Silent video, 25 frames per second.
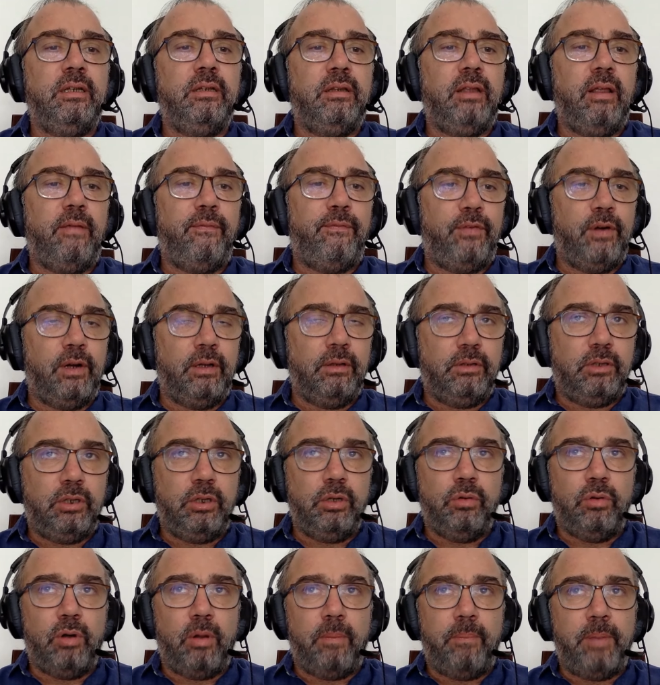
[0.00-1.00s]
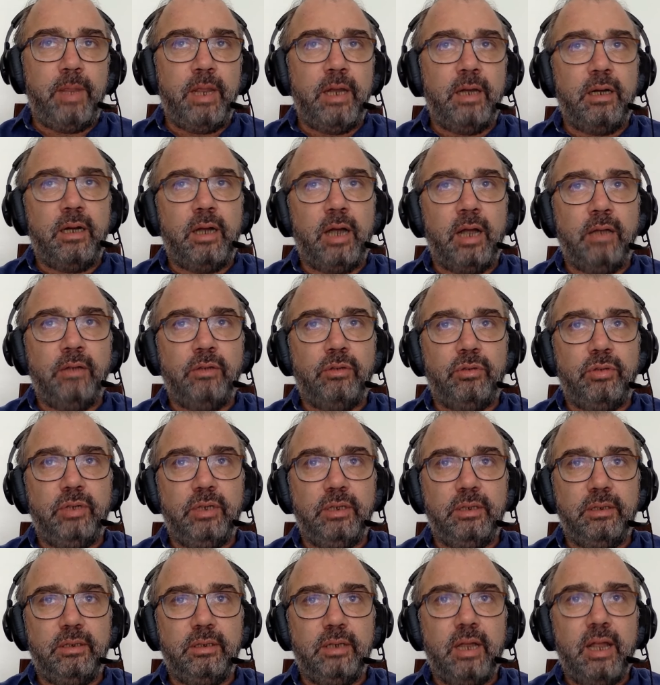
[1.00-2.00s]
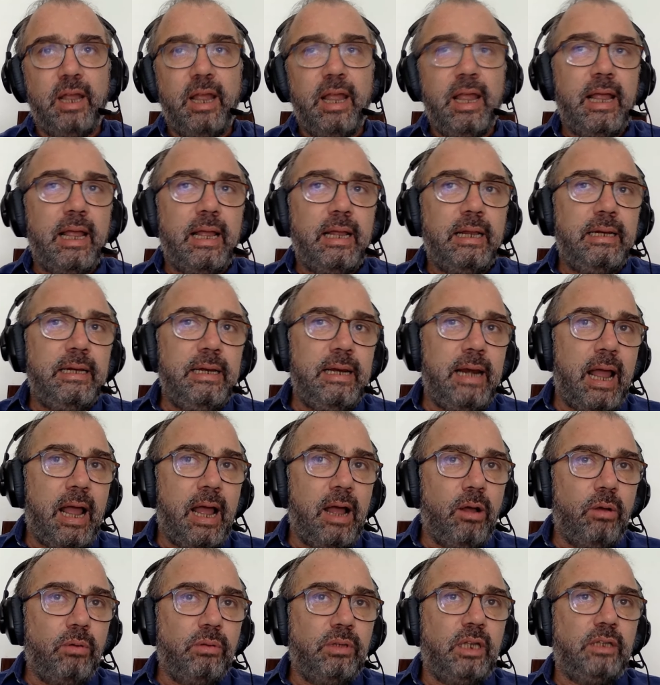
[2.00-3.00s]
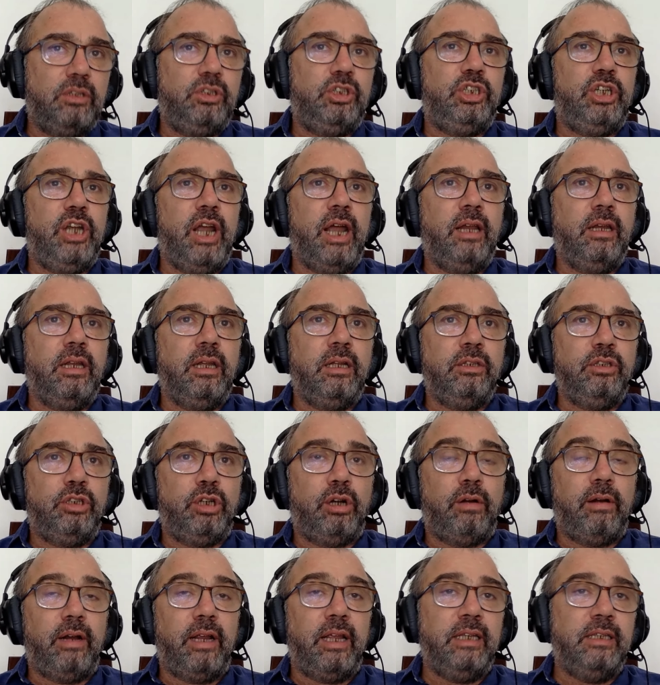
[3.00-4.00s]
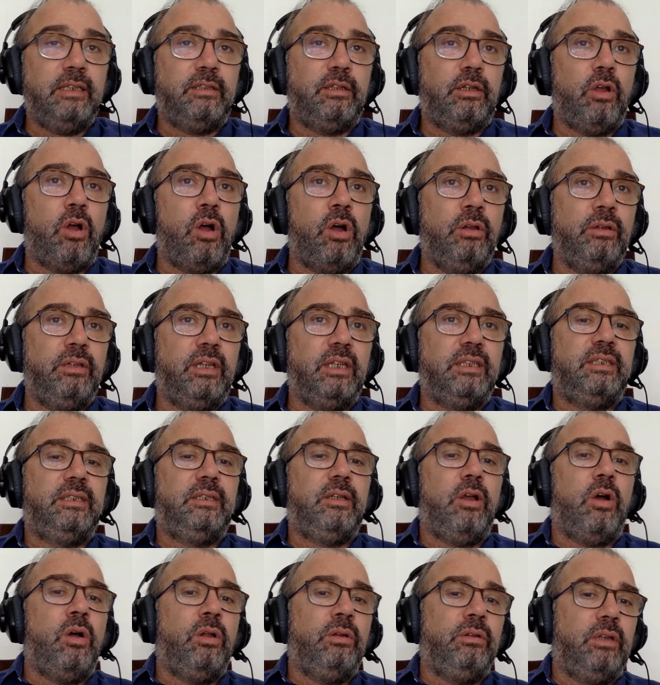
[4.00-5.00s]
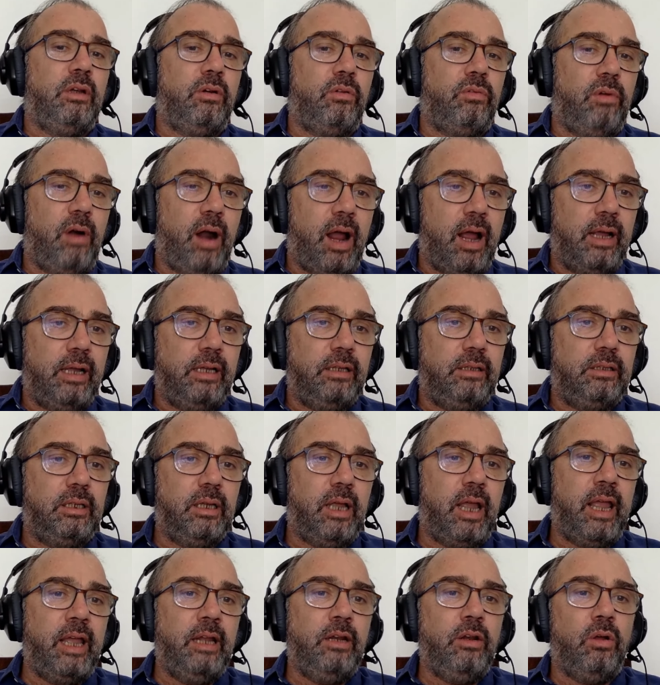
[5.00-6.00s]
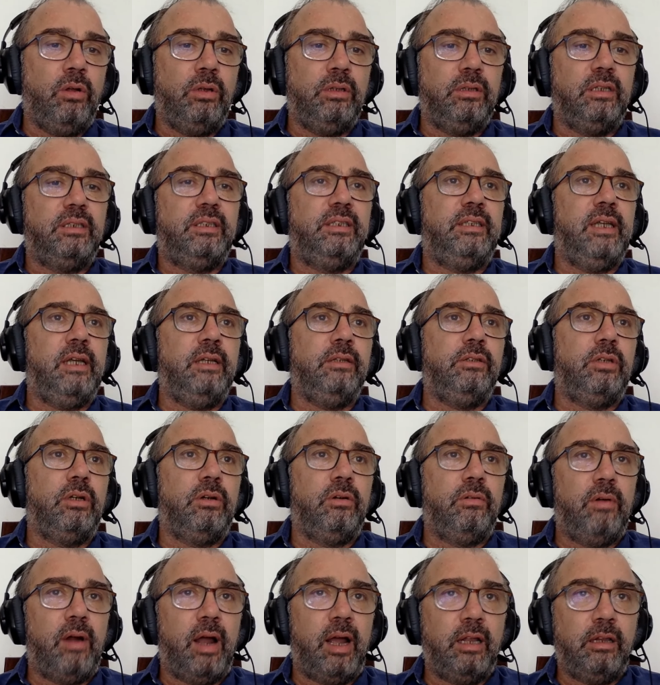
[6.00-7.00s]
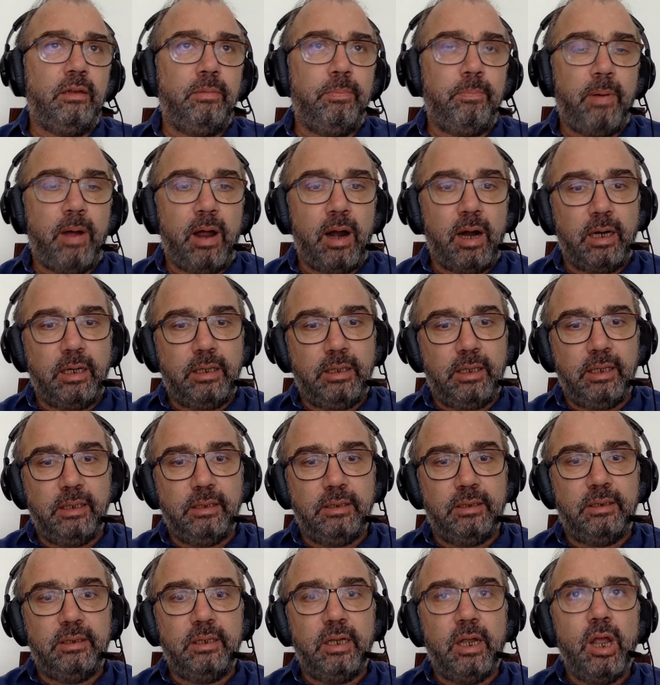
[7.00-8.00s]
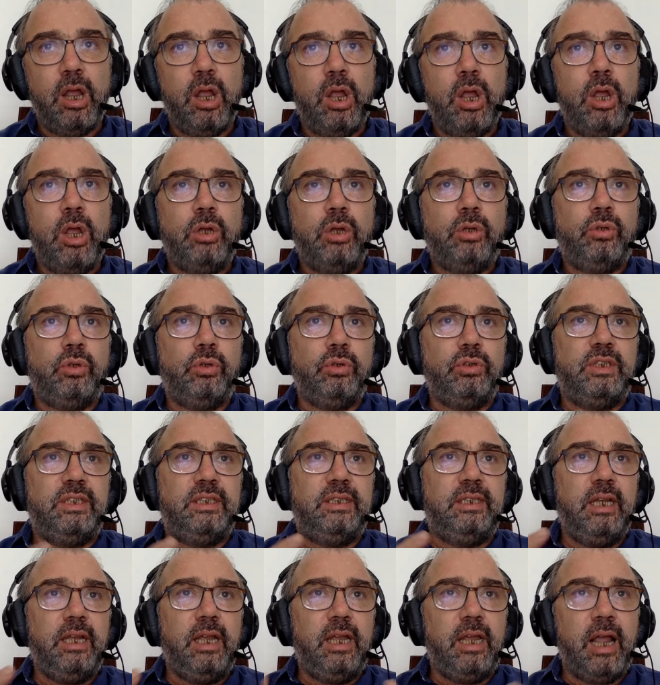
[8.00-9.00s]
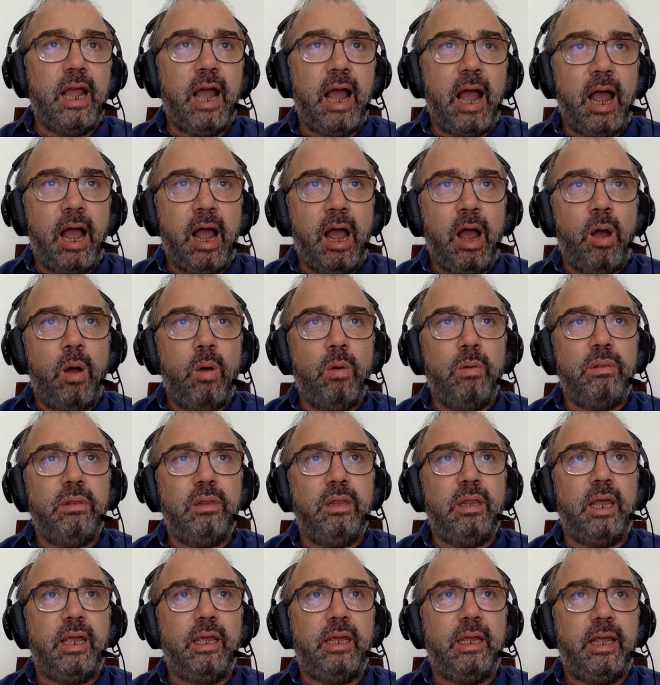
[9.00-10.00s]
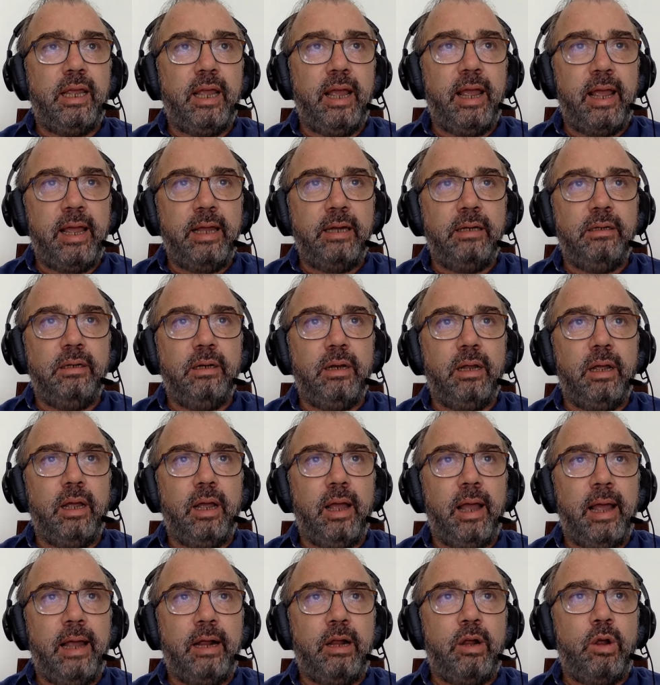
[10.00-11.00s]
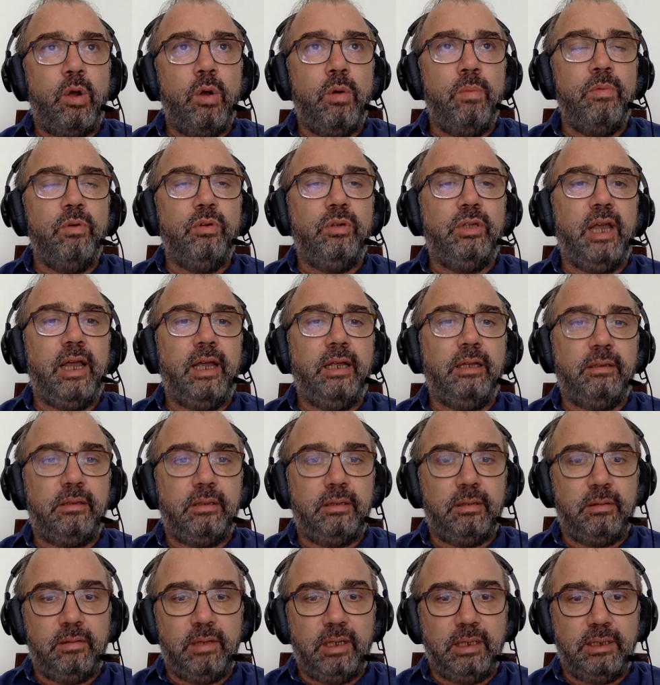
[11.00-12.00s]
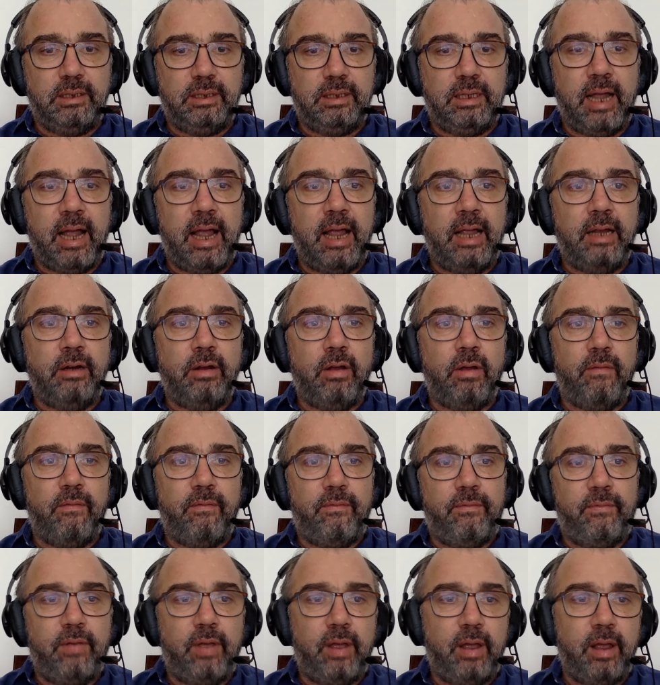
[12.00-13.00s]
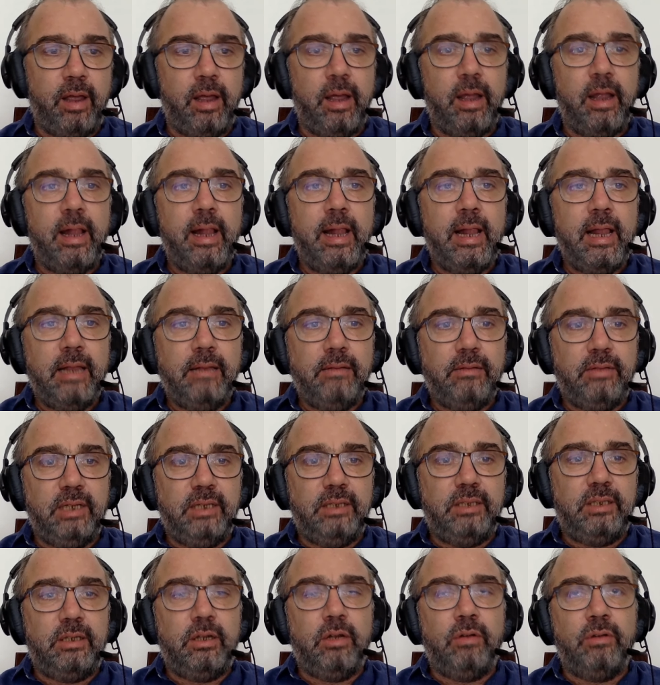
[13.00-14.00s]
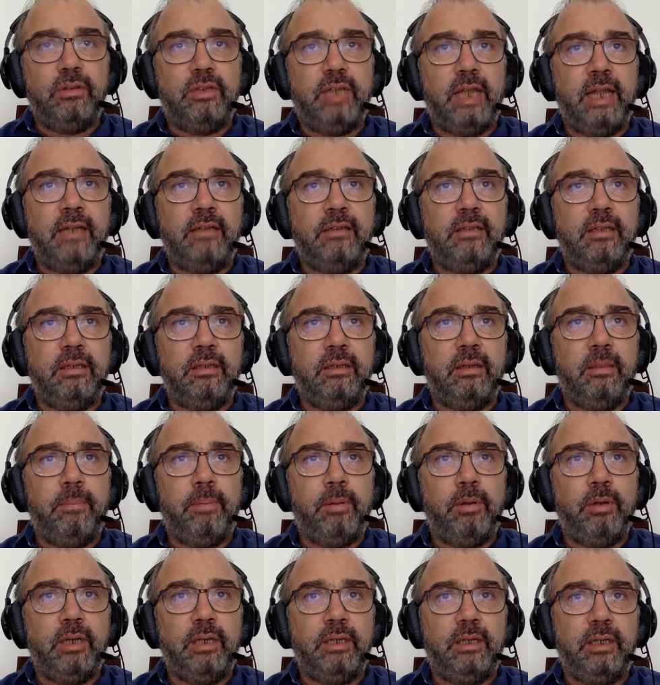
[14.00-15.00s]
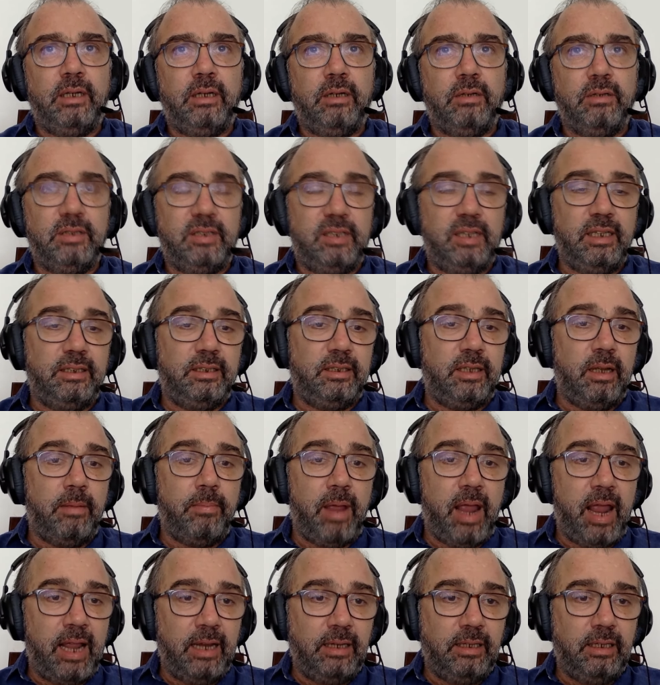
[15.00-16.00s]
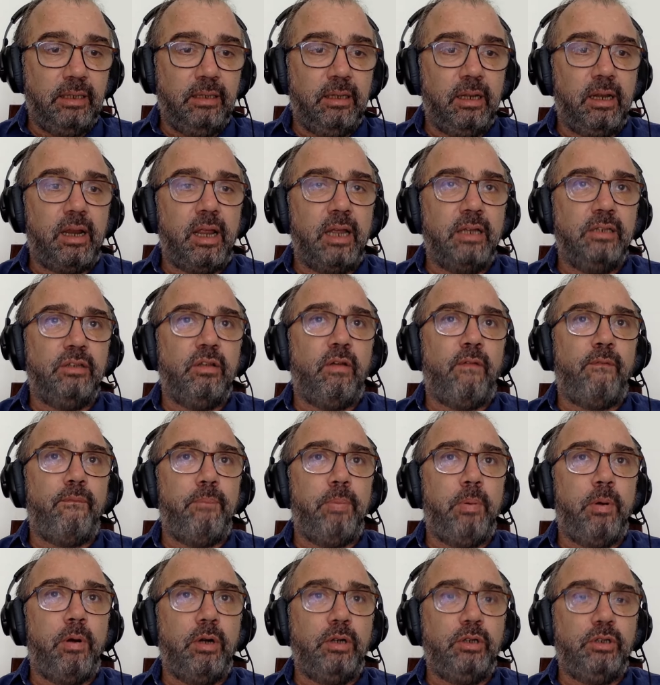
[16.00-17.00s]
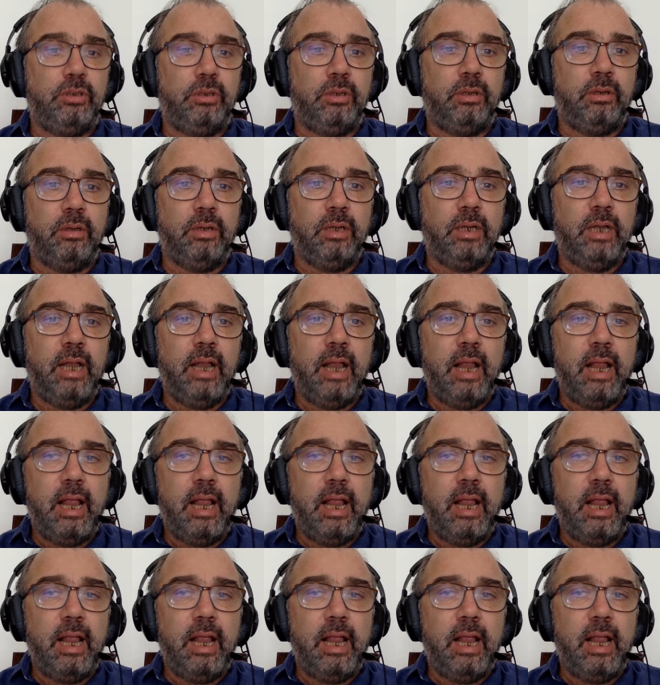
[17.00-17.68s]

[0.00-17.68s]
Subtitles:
in different European countries. Now the challenge is on the right and on the center-right parties to see how they can accommodate this kind of discontent in the political system. And in the case of Portugal,